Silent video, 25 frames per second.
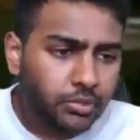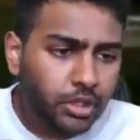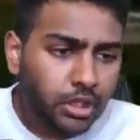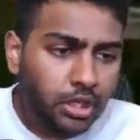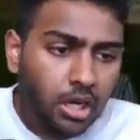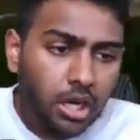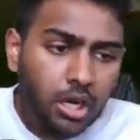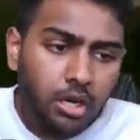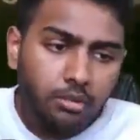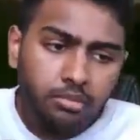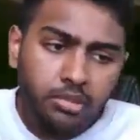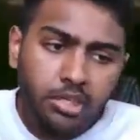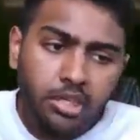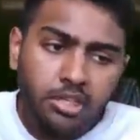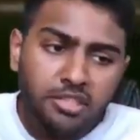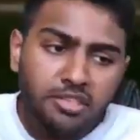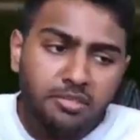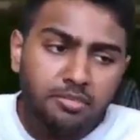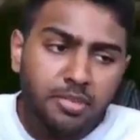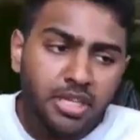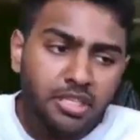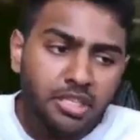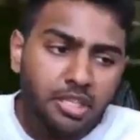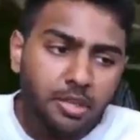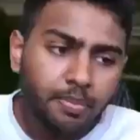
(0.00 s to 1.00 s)
Does the
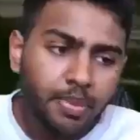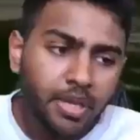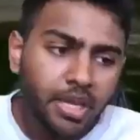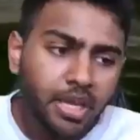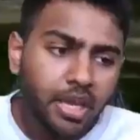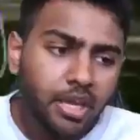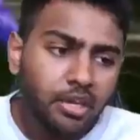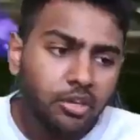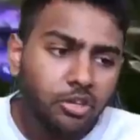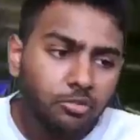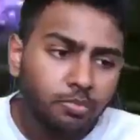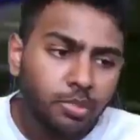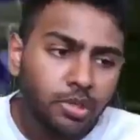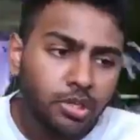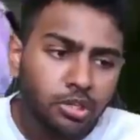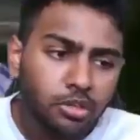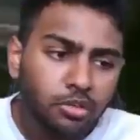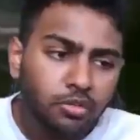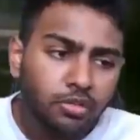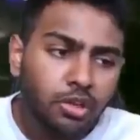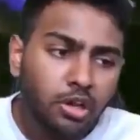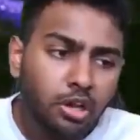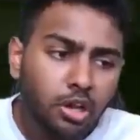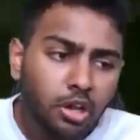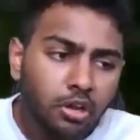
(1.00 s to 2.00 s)
mix up again. You've been
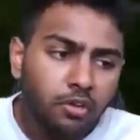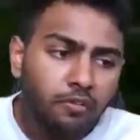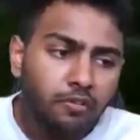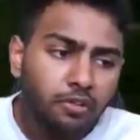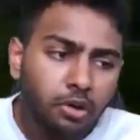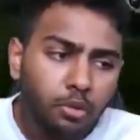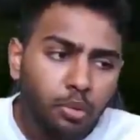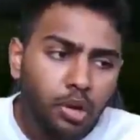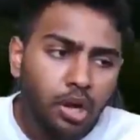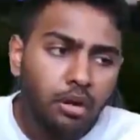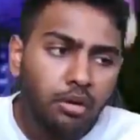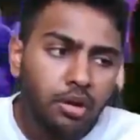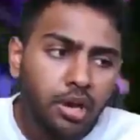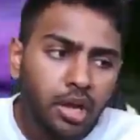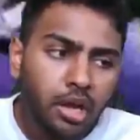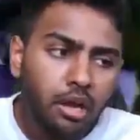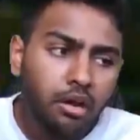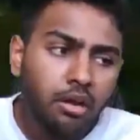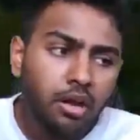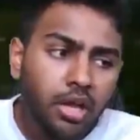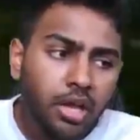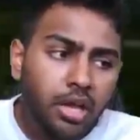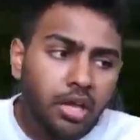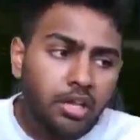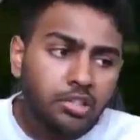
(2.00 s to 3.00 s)
doing the low for a while now,
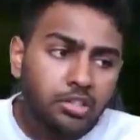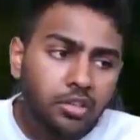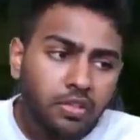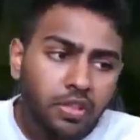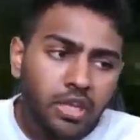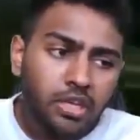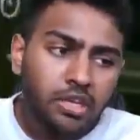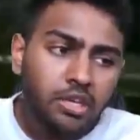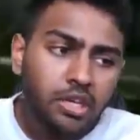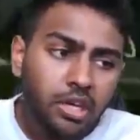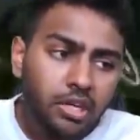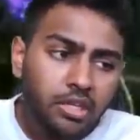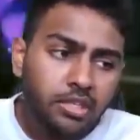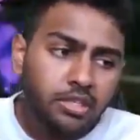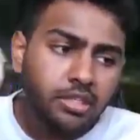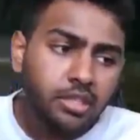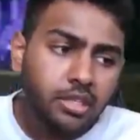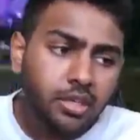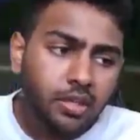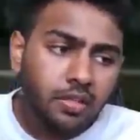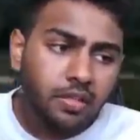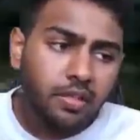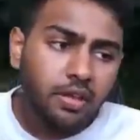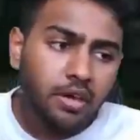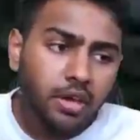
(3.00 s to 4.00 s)
so then does
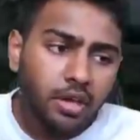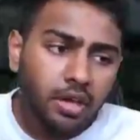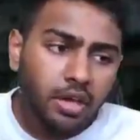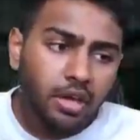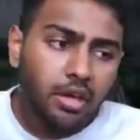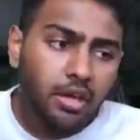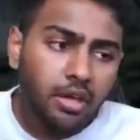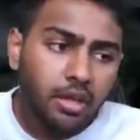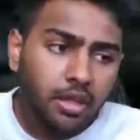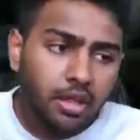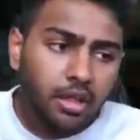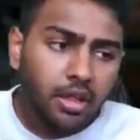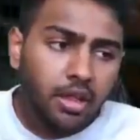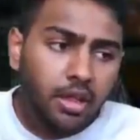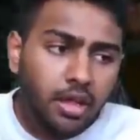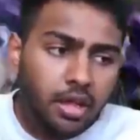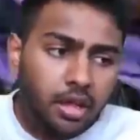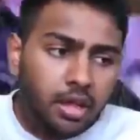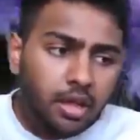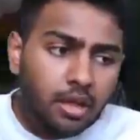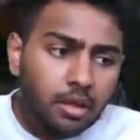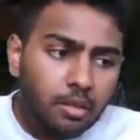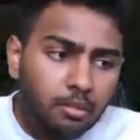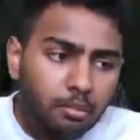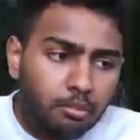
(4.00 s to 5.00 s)
the
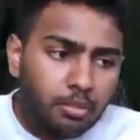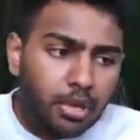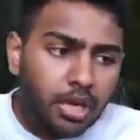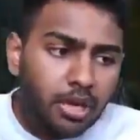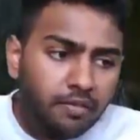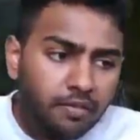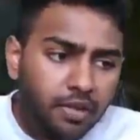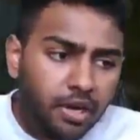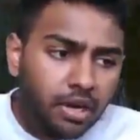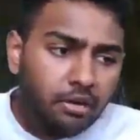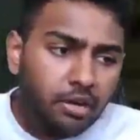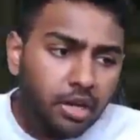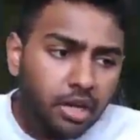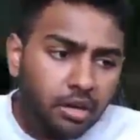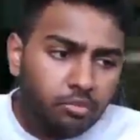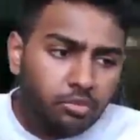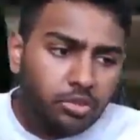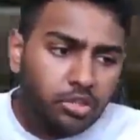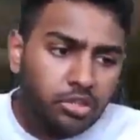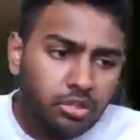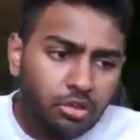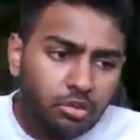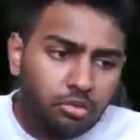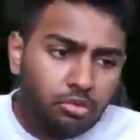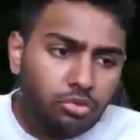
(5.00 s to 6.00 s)
mid variant, which
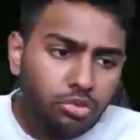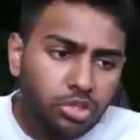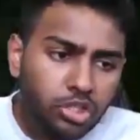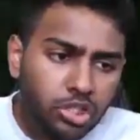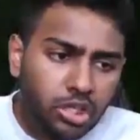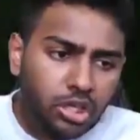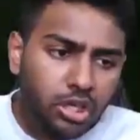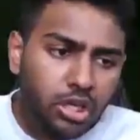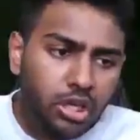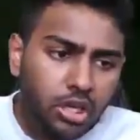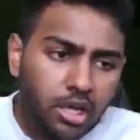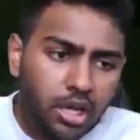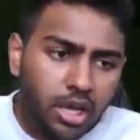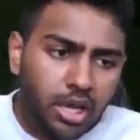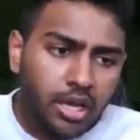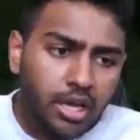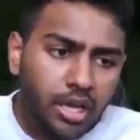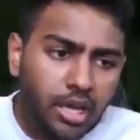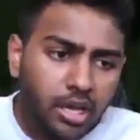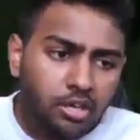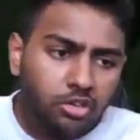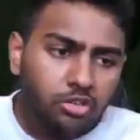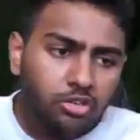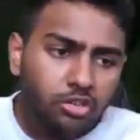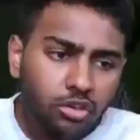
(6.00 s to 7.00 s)
is a launcher.
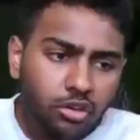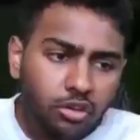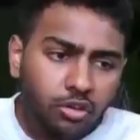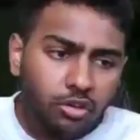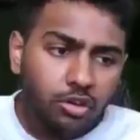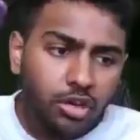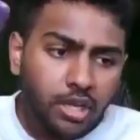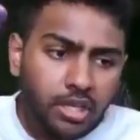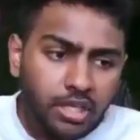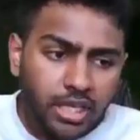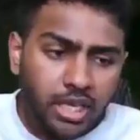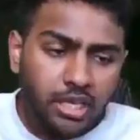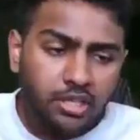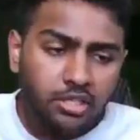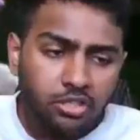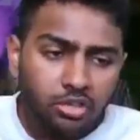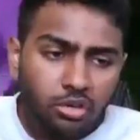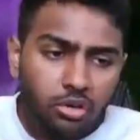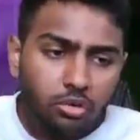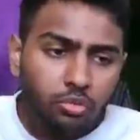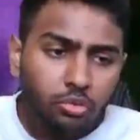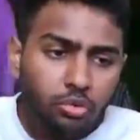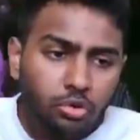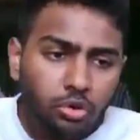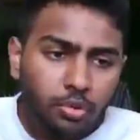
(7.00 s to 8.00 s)
Again, takes to the
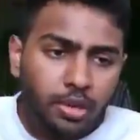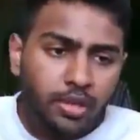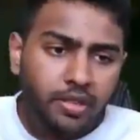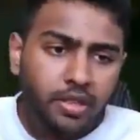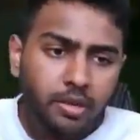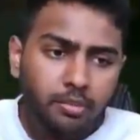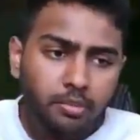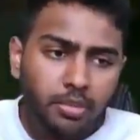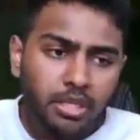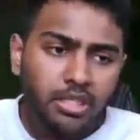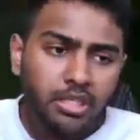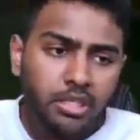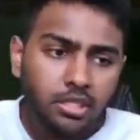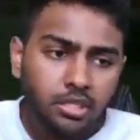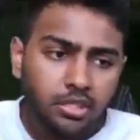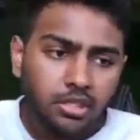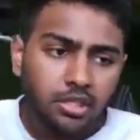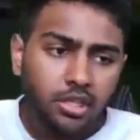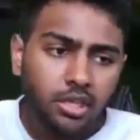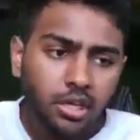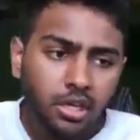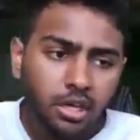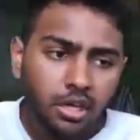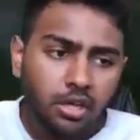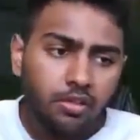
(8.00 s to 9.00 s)
wall, but then misses
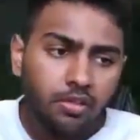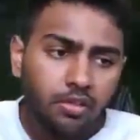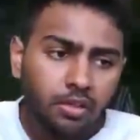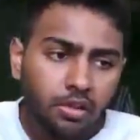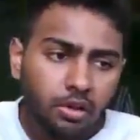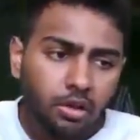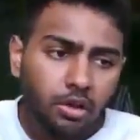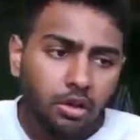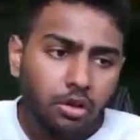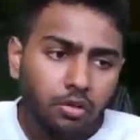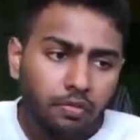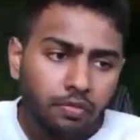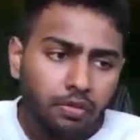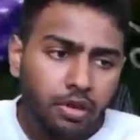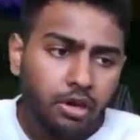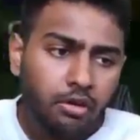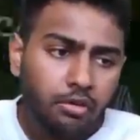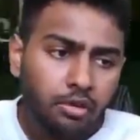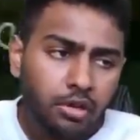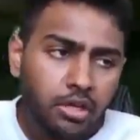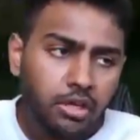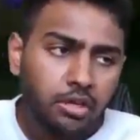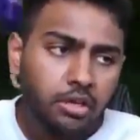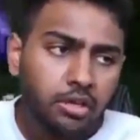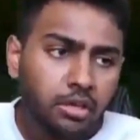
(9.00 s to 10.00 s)
the low
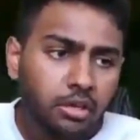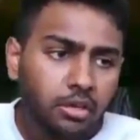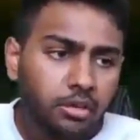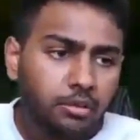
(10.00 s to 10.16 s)
variant.